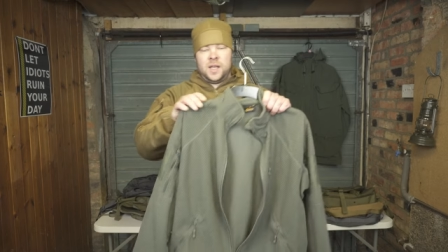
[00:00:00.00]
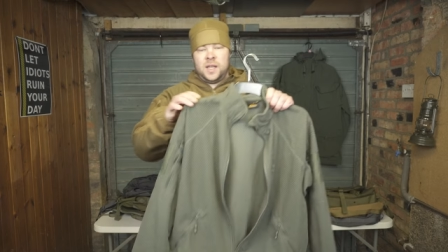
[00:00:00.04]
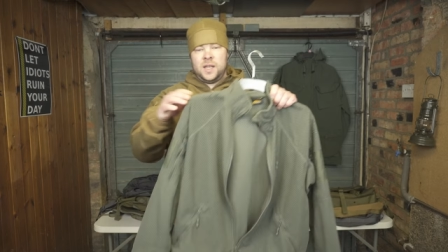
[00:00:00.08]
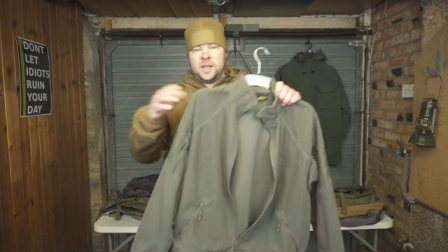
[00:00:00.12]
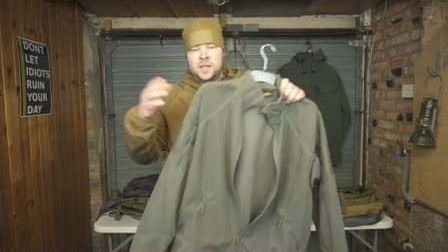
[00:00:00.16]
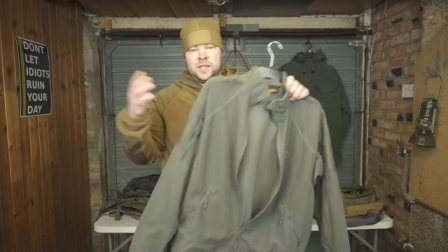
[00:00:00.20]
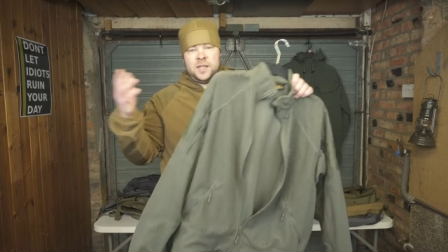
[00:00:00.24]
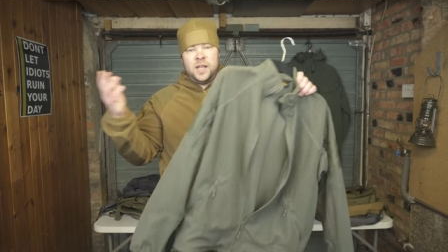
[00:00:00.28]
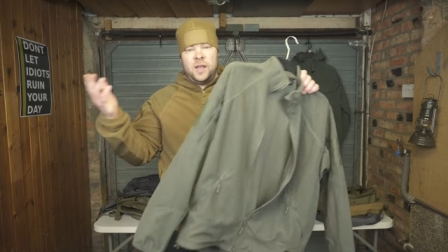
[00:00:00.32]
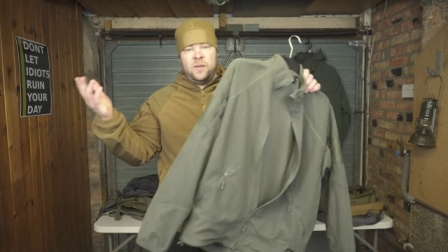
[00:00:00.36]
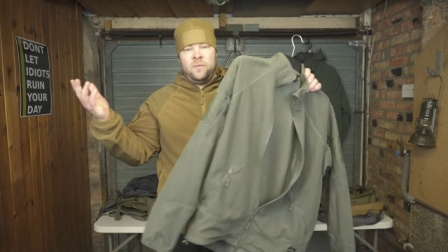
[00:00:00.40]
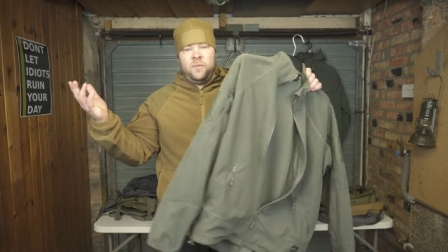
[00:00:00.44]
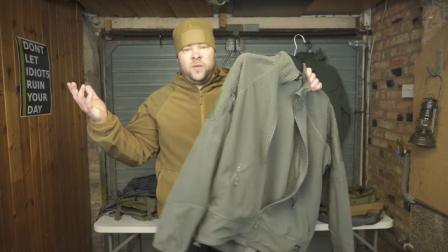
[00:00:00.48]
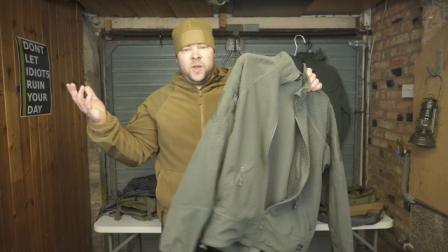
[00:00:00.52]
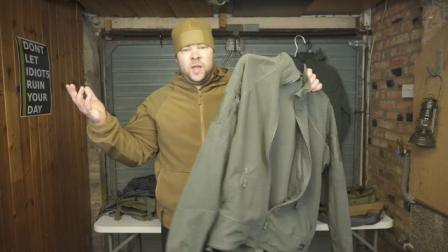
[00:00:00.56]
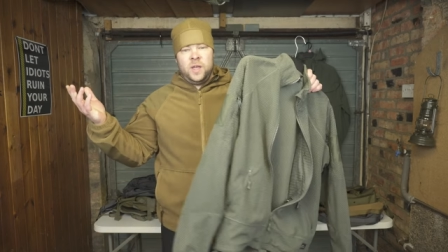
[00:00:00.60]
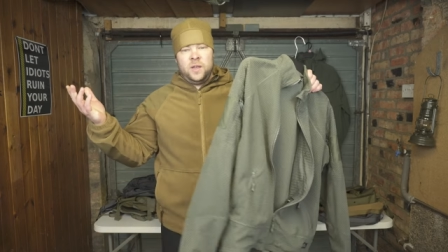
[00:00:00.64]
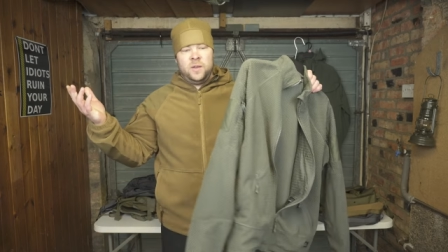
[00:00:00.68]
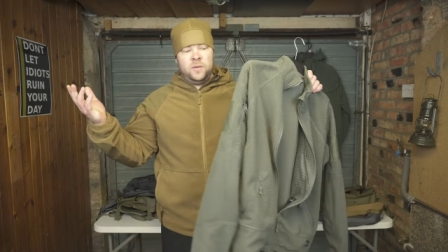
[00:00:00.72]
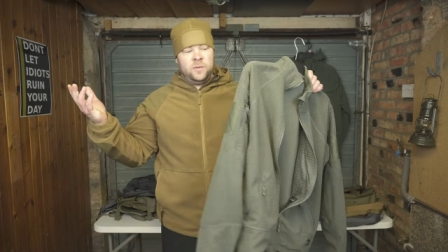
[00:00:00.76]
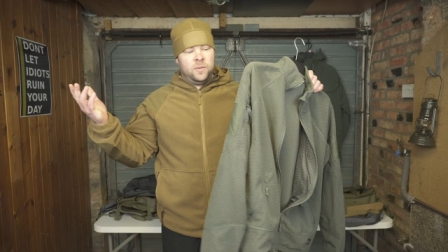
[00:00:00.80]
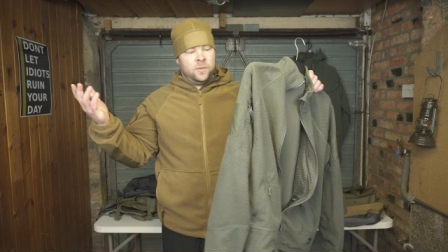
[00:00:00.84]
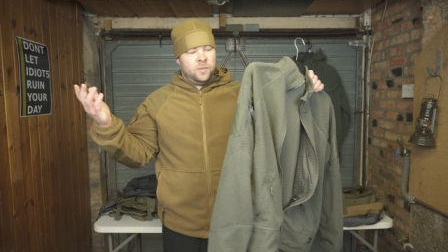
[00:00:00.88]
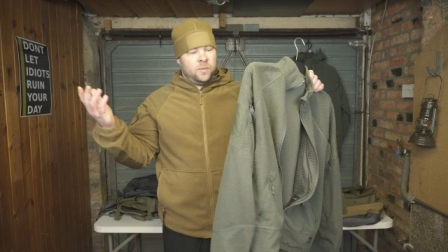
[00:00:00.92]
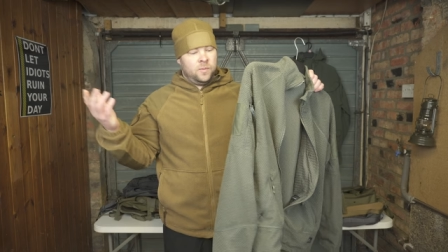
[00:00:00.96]
Same
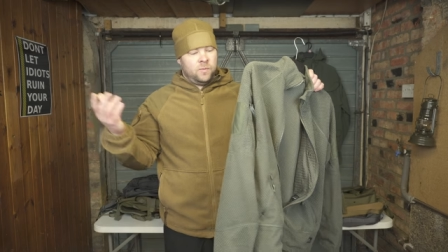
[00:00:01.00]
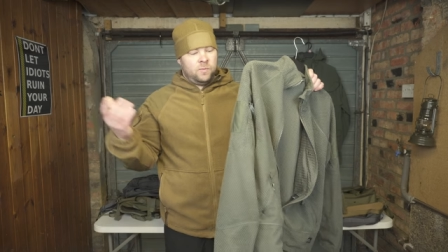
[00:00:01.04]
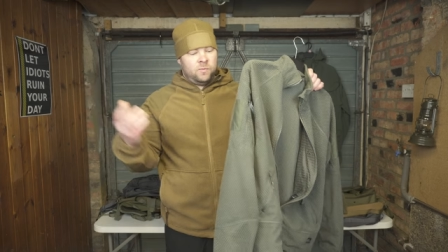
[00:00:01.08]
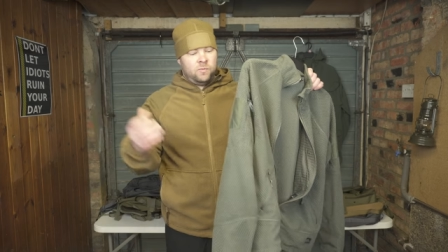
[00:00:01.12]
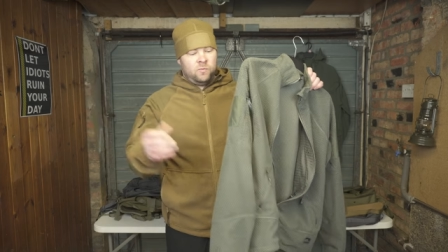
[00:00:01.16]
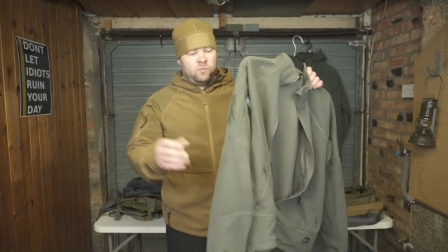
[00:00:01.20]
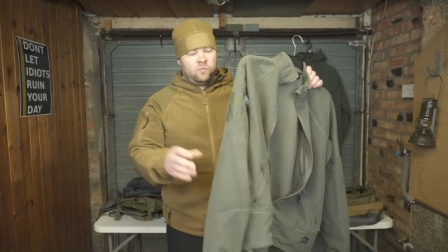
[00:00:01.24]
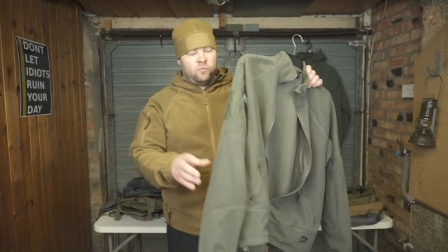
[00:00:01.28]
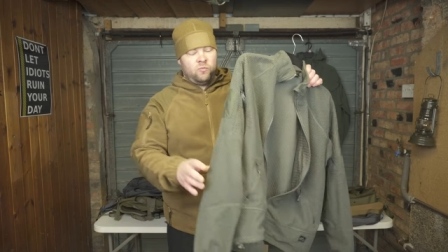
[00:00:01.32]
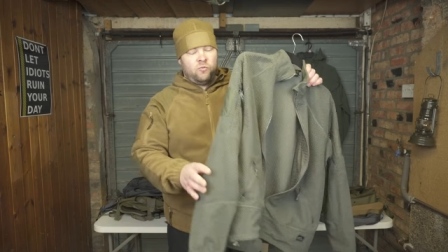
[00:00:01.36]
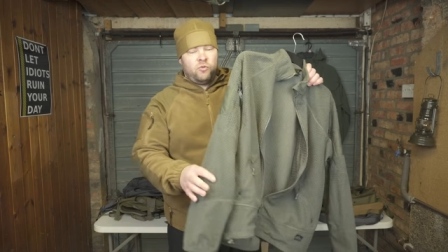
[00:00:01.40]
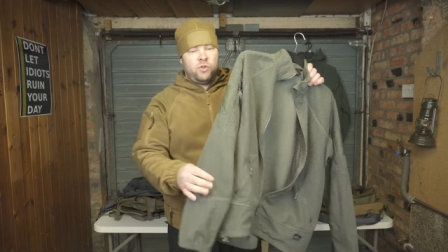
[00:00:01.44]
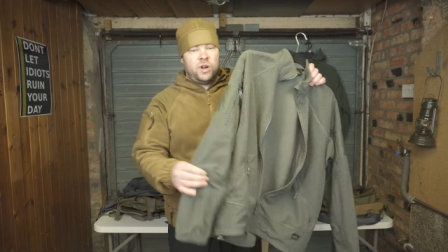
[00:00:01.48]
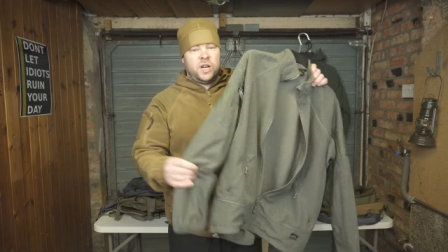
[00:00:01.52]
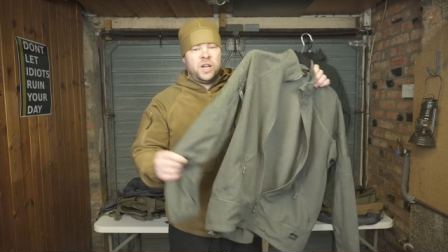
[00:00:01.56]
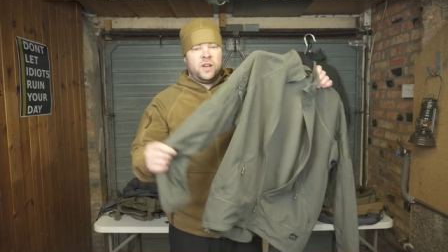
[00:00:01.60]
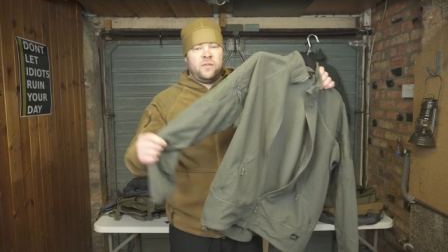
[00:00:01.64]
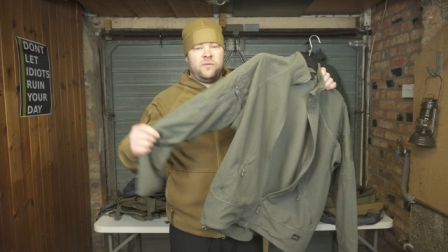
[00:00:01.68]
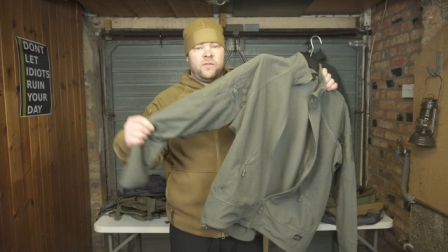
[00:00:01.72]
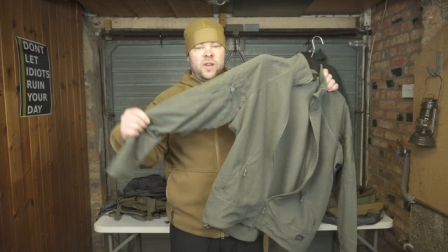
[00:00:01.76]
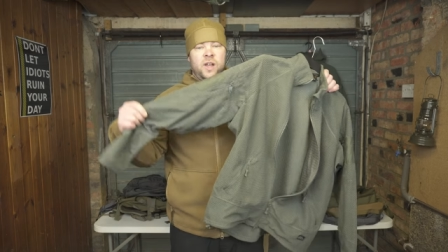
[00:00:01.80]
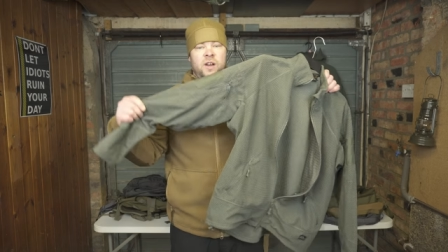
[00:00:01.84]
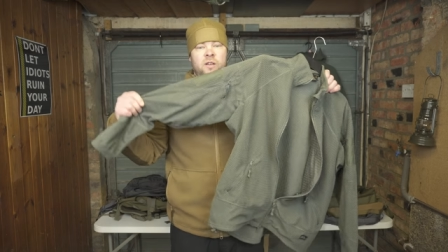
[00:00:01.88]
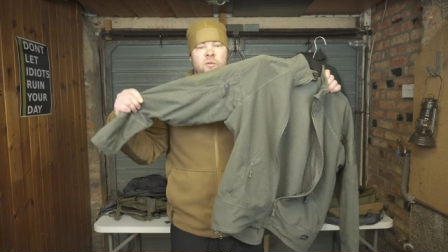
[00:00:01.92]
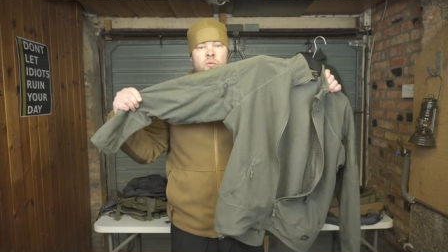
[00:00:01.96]
thing, really
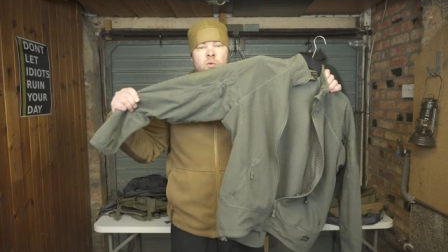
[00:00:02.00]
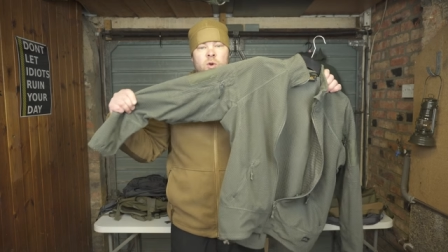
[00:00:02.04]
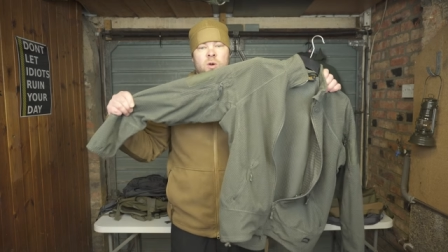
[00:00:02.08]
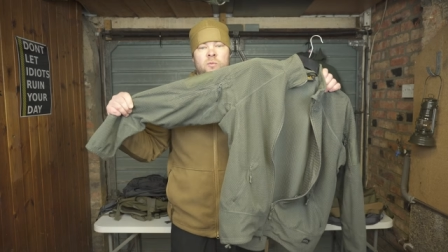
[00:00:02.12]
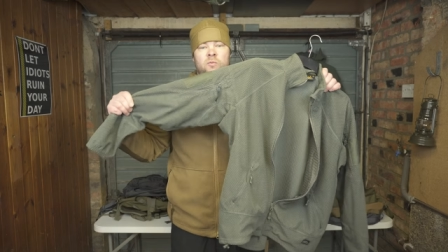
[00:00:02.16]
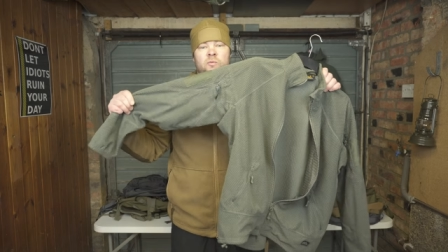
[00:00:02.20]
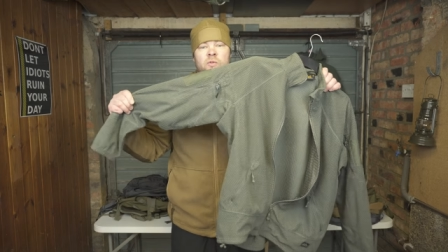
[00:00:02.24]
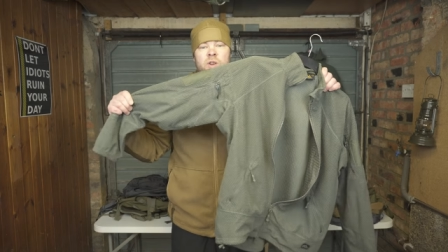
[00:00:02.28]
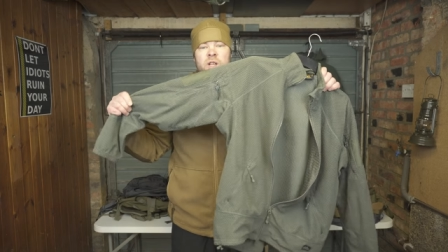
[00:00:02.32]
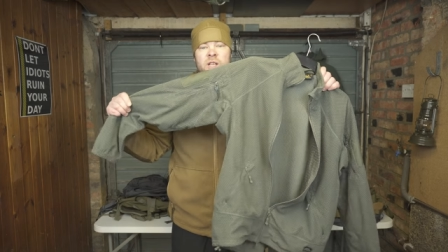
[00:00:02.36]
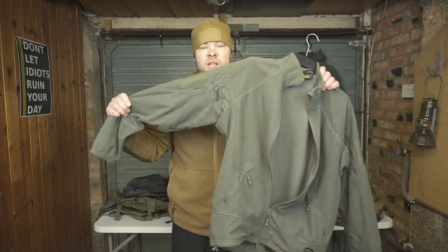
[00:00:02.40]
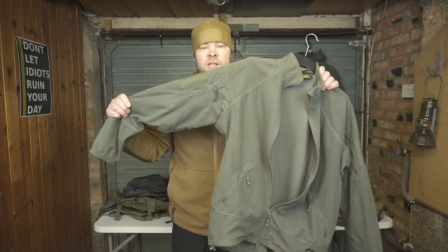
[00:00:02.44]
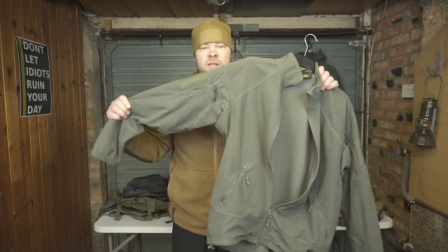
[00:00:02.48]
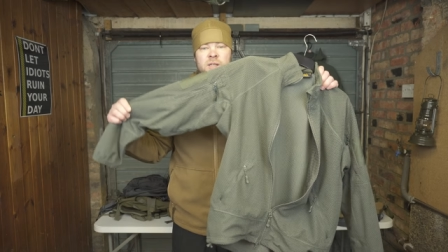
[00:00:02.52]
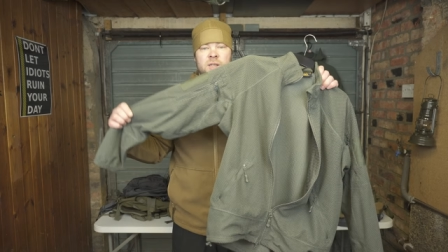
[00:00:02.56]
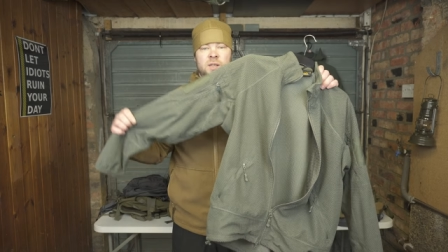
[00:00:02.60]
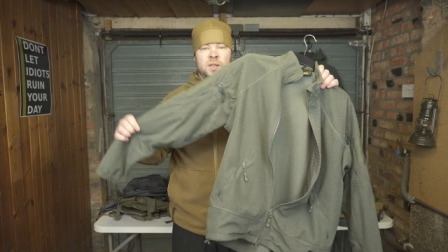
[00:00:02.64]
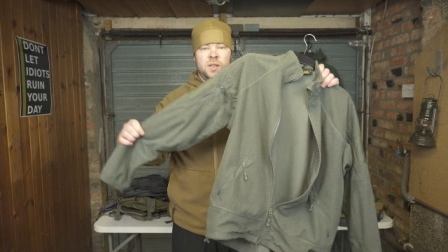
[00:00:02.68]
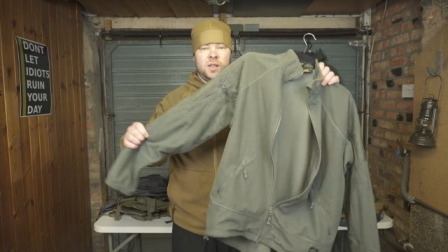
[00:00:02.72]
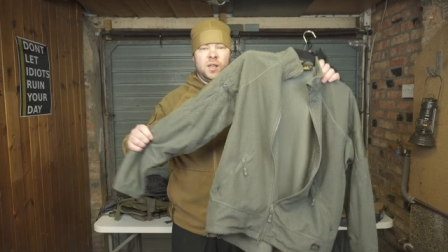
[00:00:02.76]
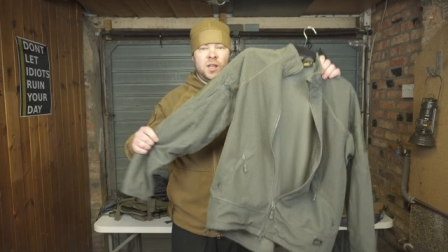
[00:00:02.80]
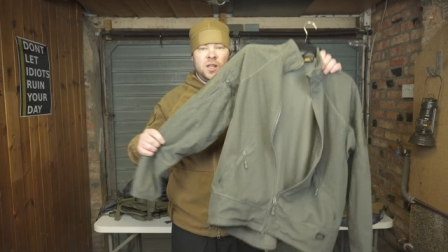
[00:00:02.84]
very warm fleece.